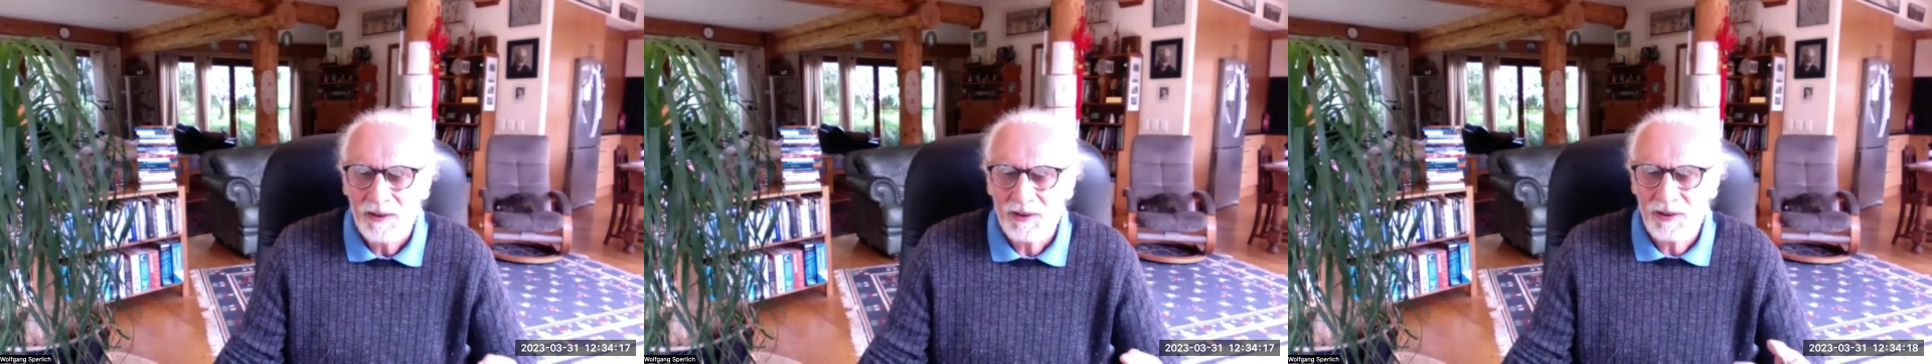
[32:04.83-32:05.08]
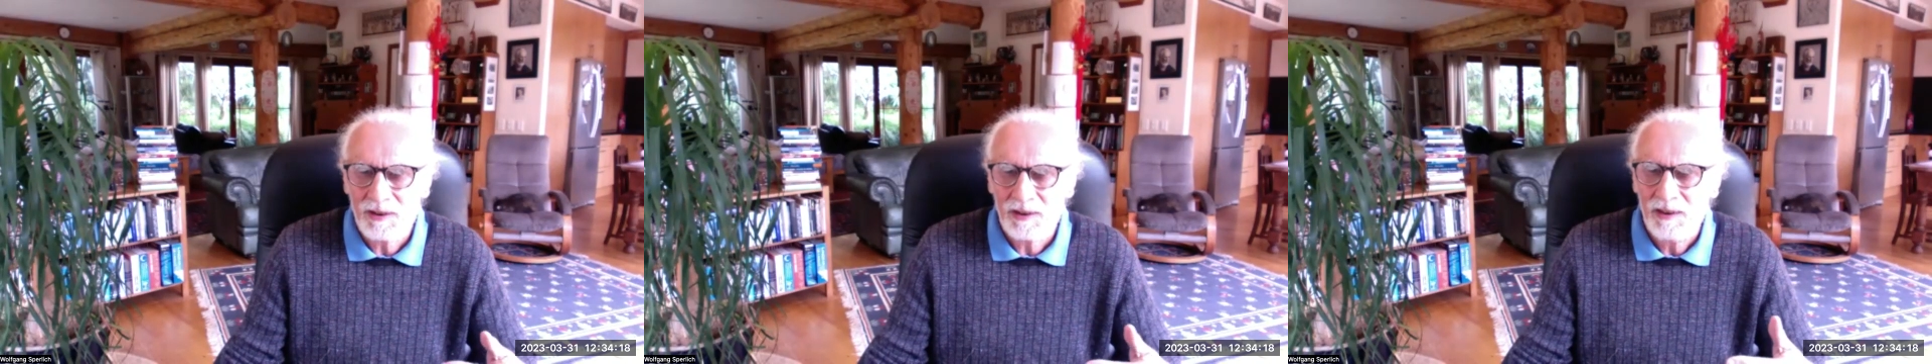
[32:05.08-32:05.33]

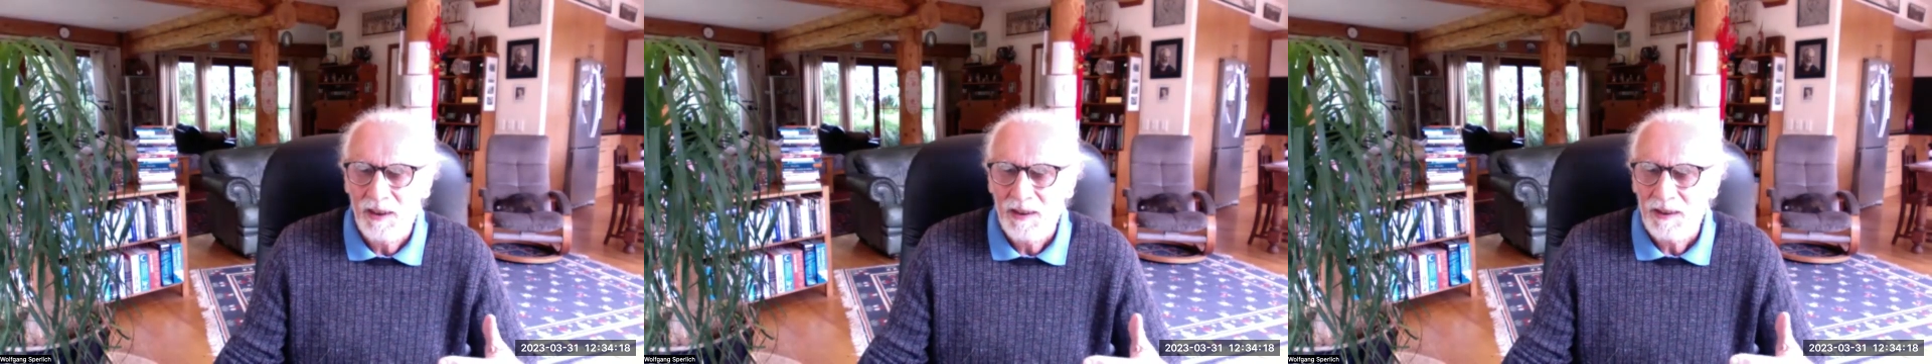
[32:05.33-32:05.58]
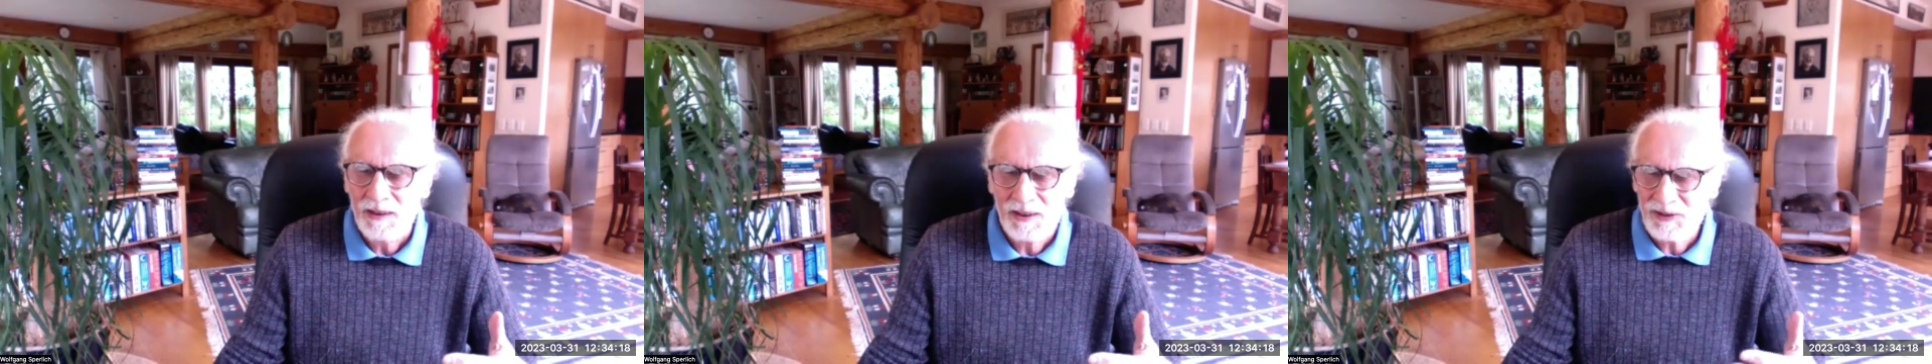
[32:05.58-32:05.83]
So
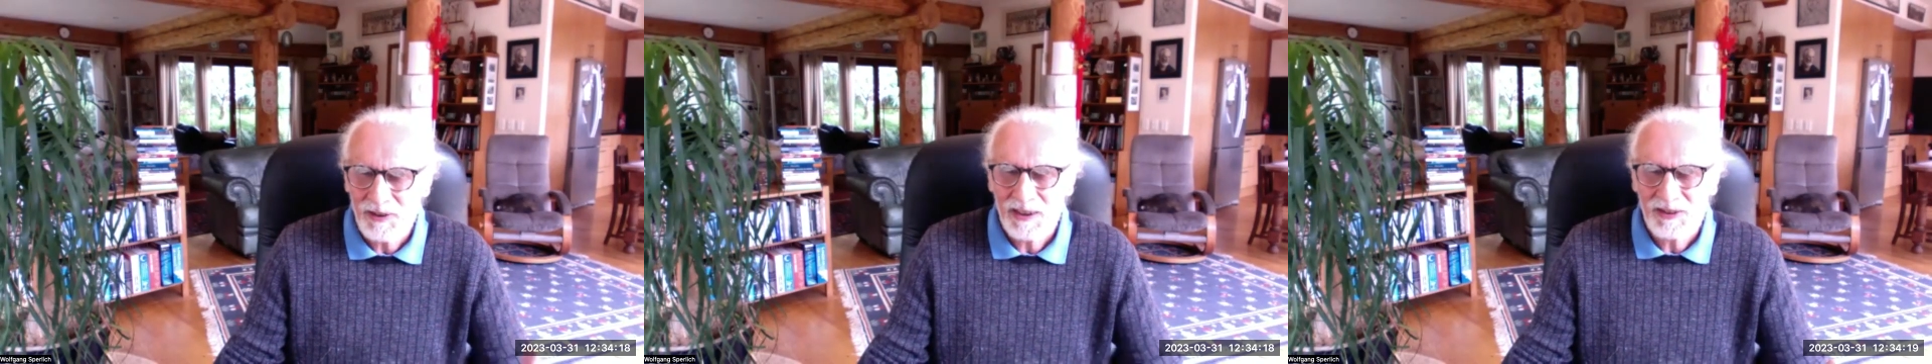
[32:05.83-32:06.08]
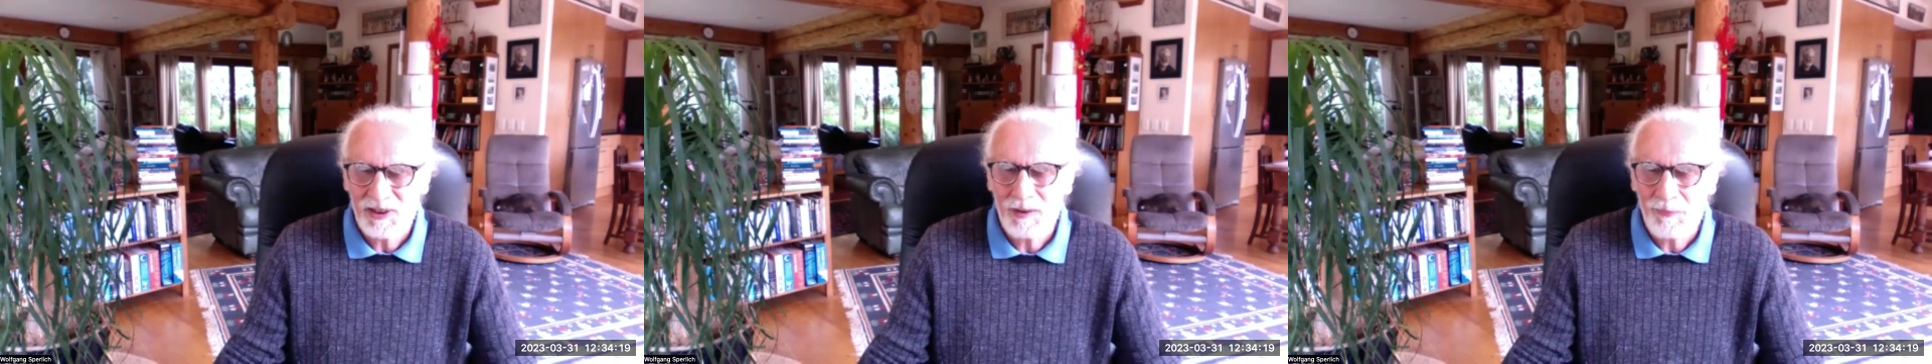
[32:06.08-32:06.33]
is
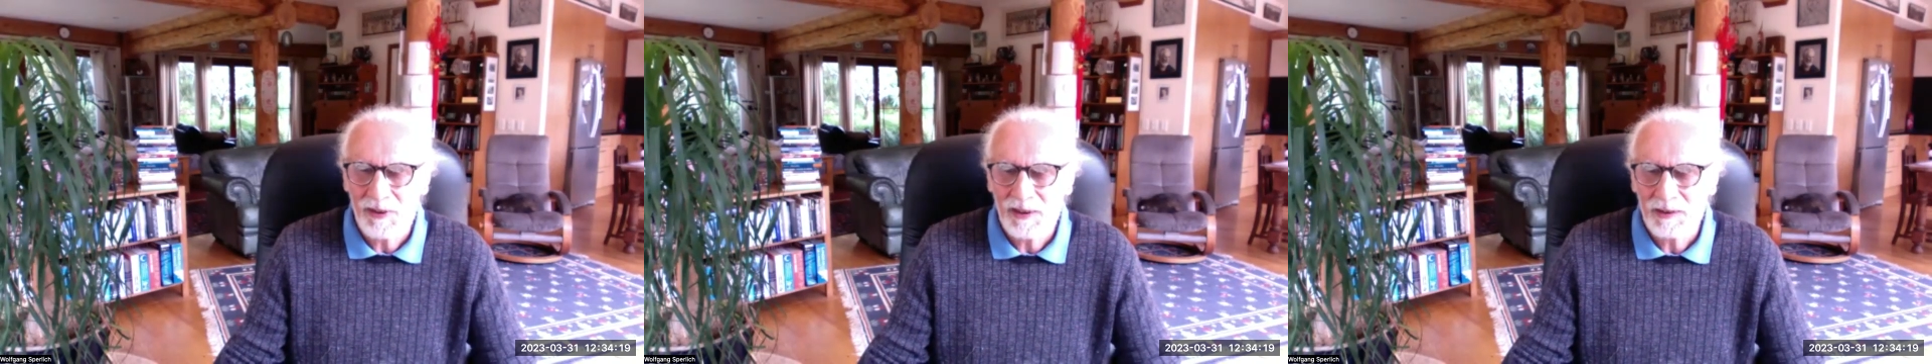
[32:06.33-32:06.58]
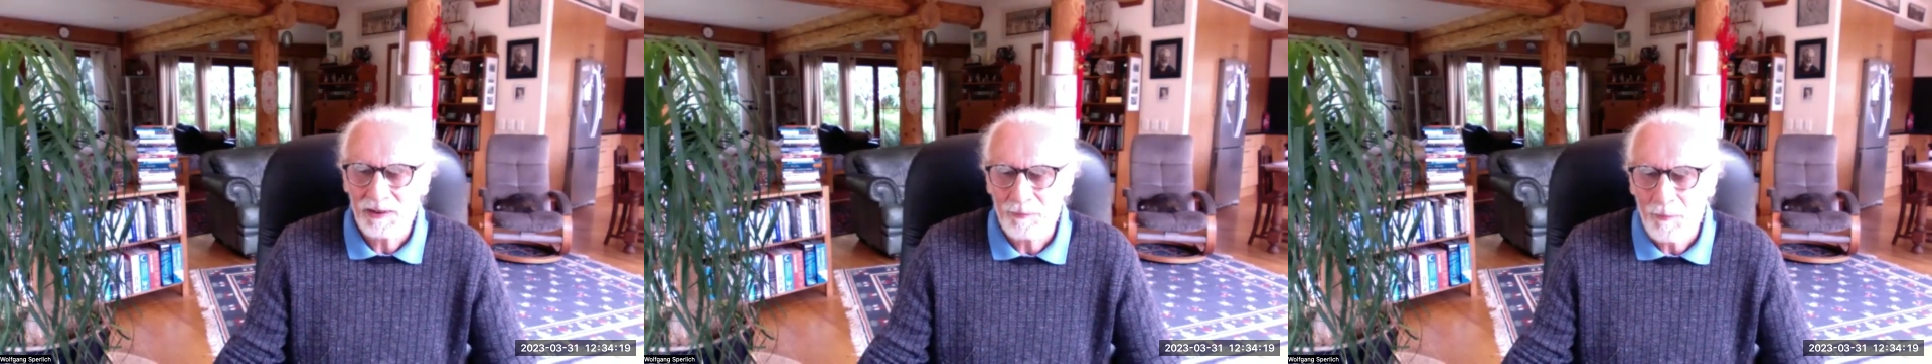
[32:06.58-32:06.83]
there
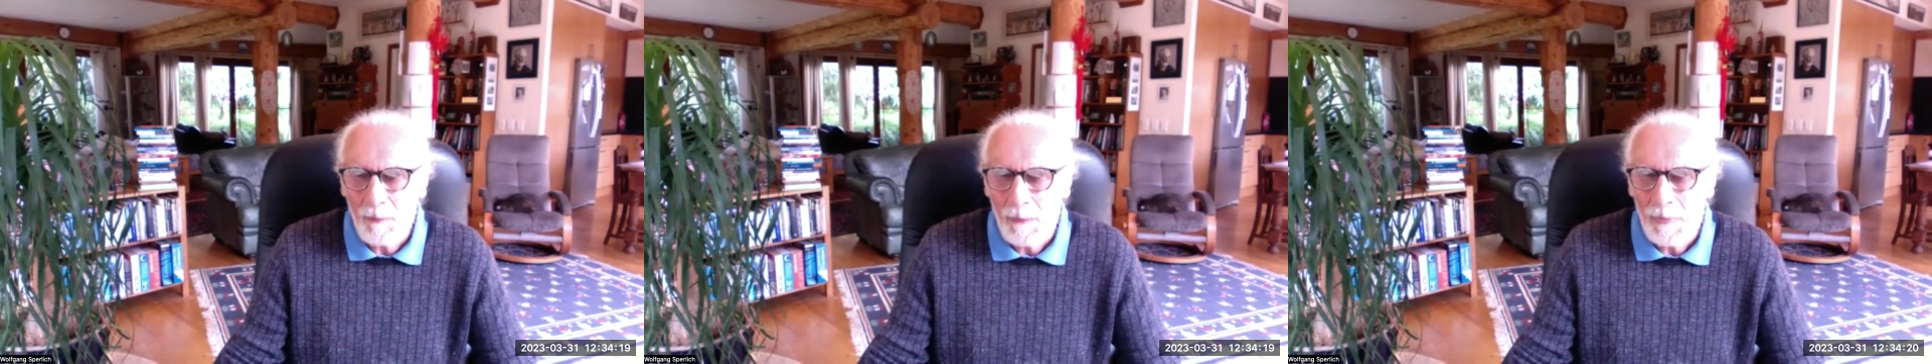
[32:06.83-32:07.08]
something